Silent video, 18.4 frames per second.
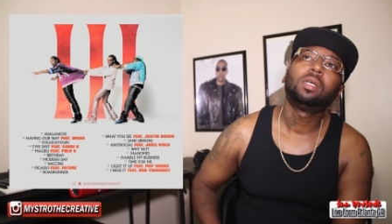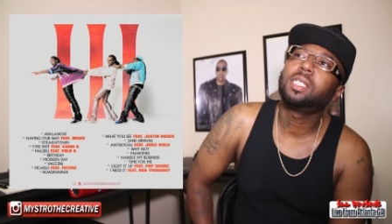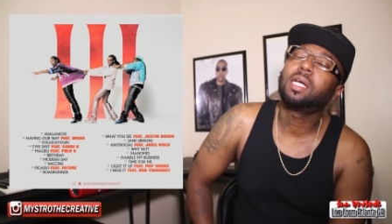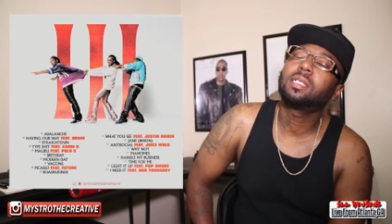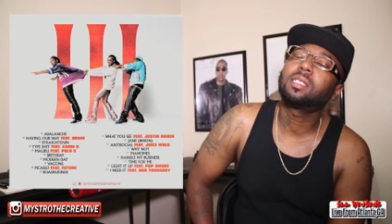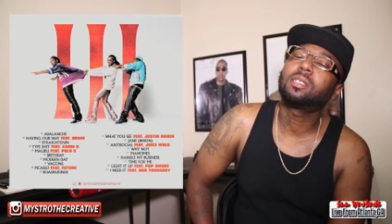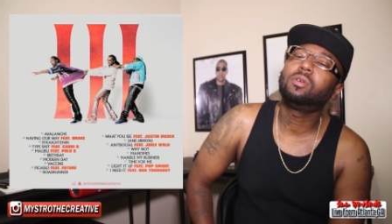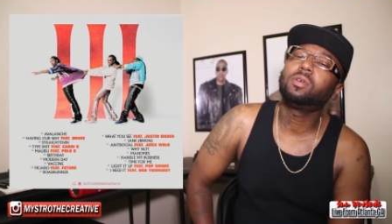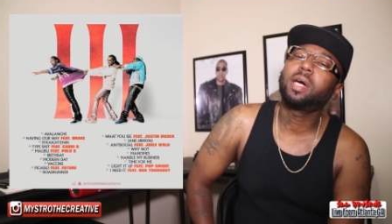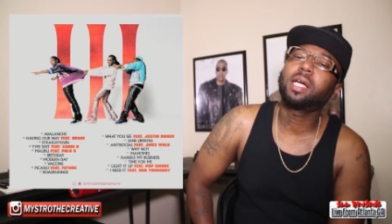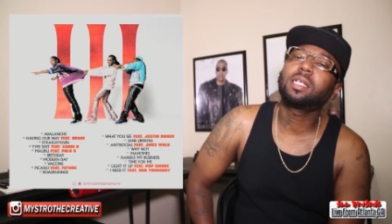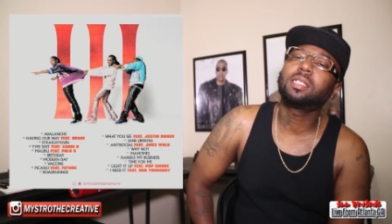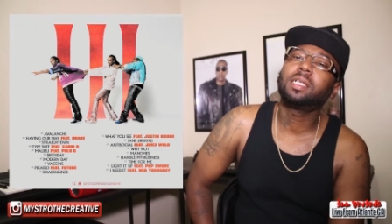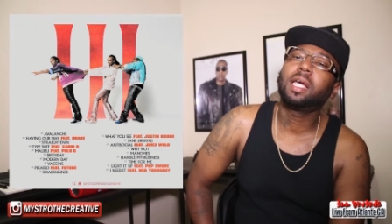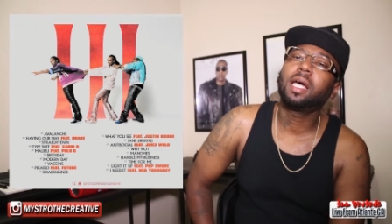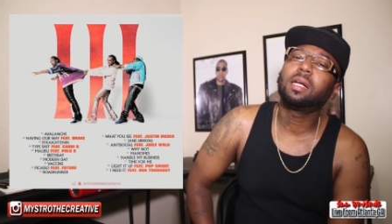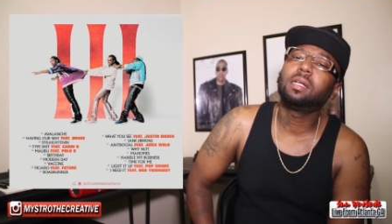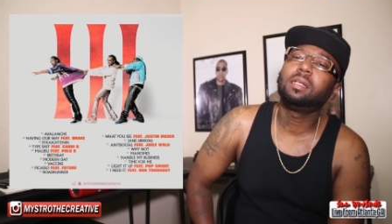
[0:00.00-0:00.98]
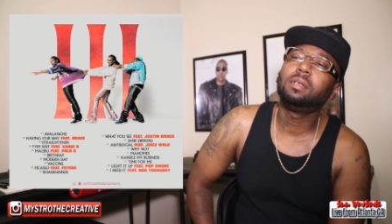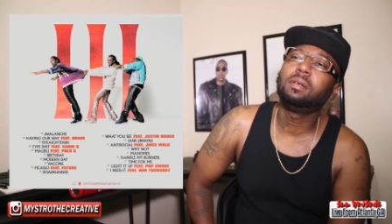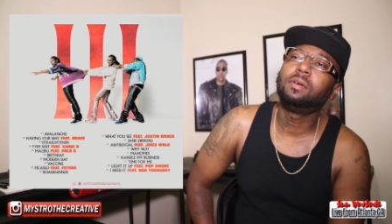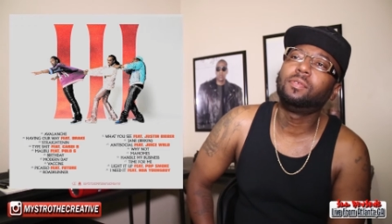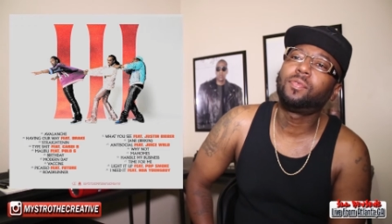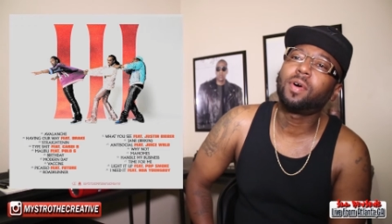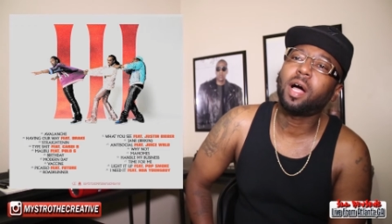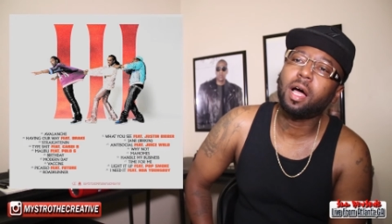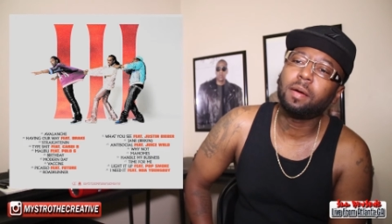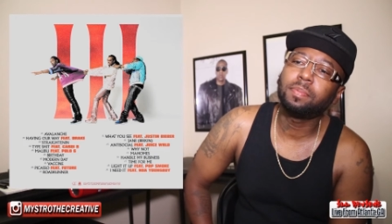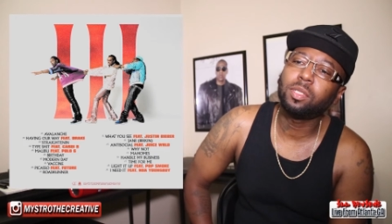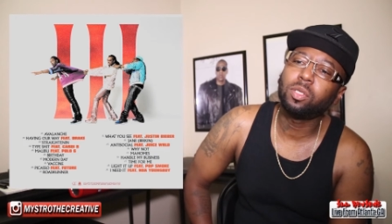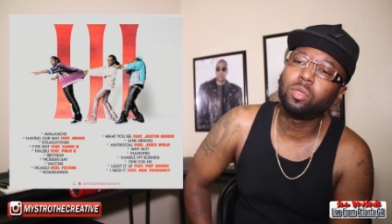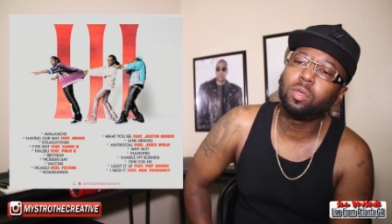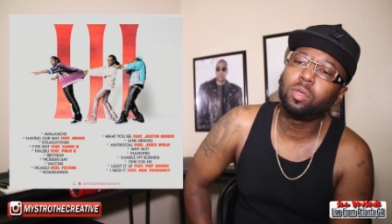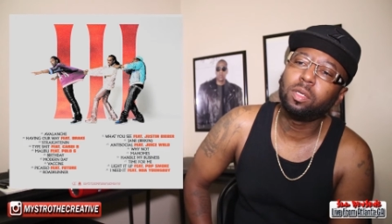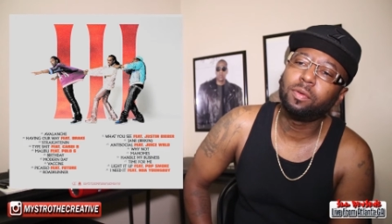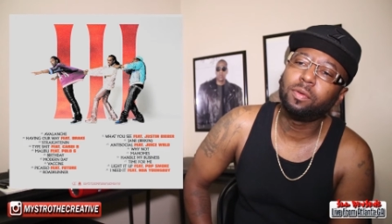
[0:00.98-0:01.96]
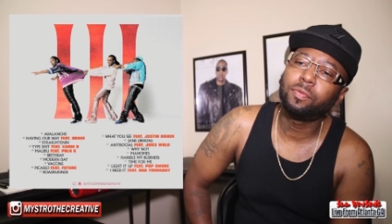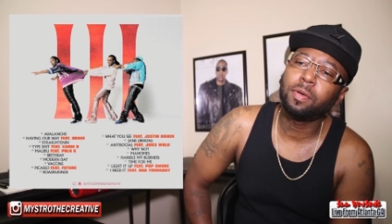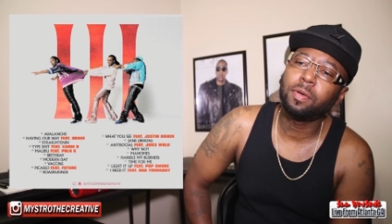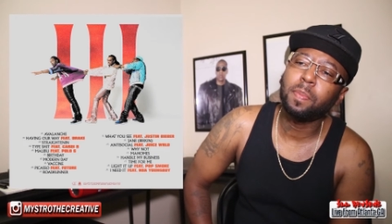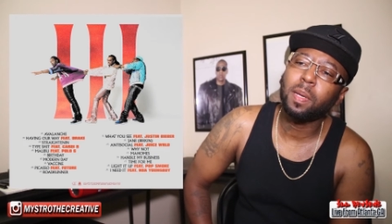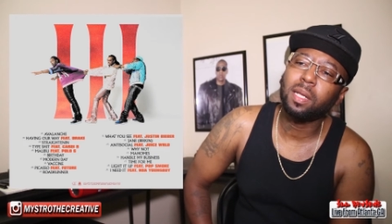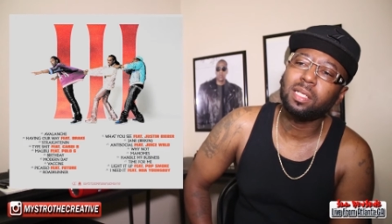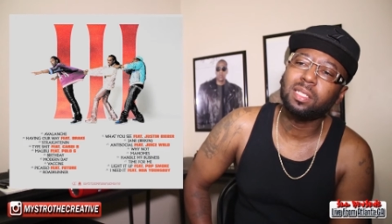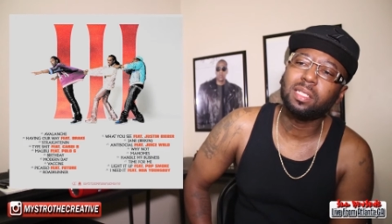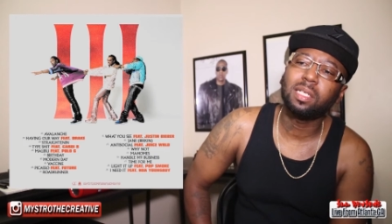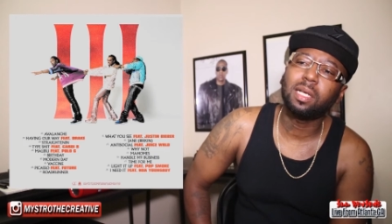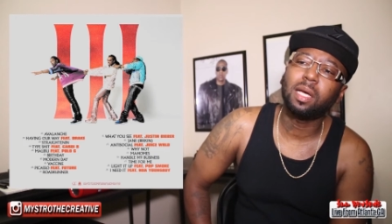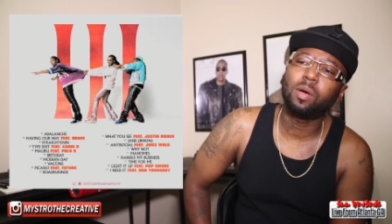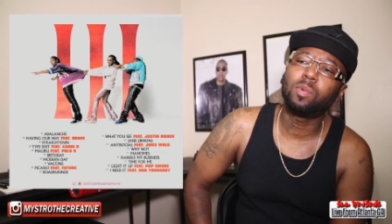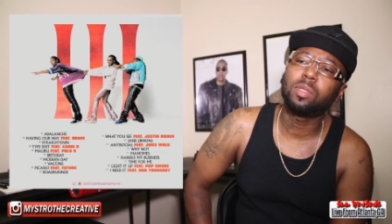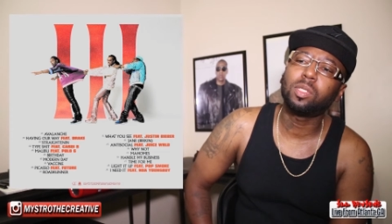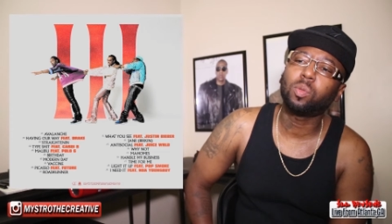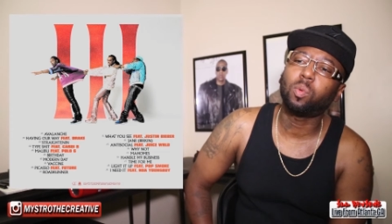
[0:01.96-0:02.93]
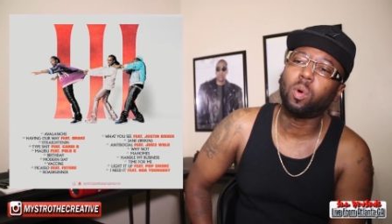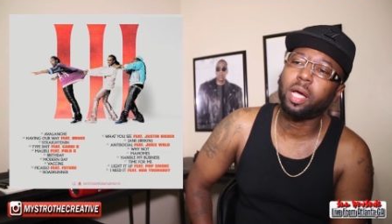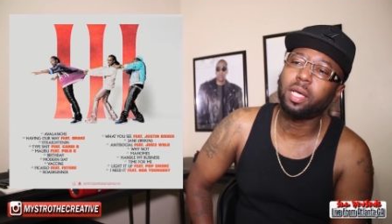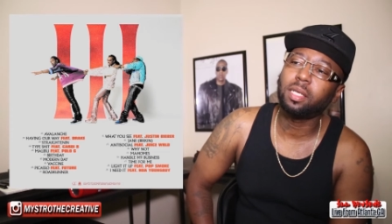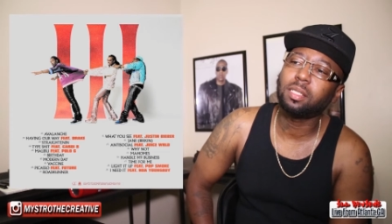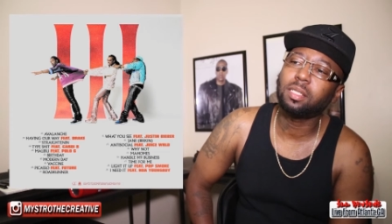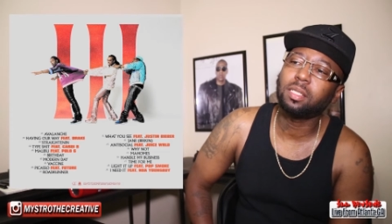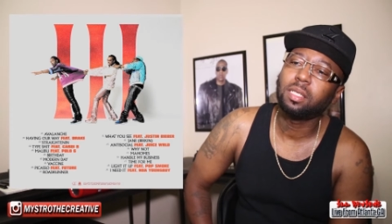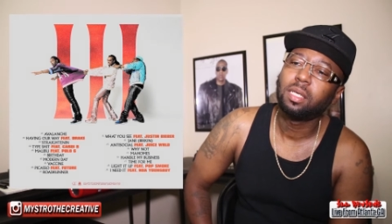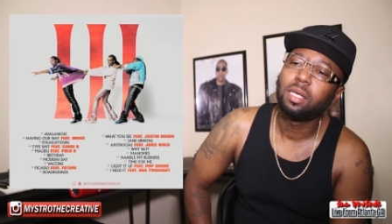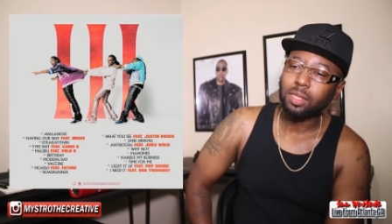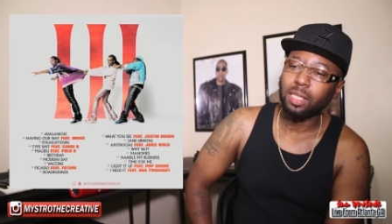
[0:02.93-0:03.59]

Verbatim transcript: That song actually had a little vibe to it. You feel me? I listened to that one twice.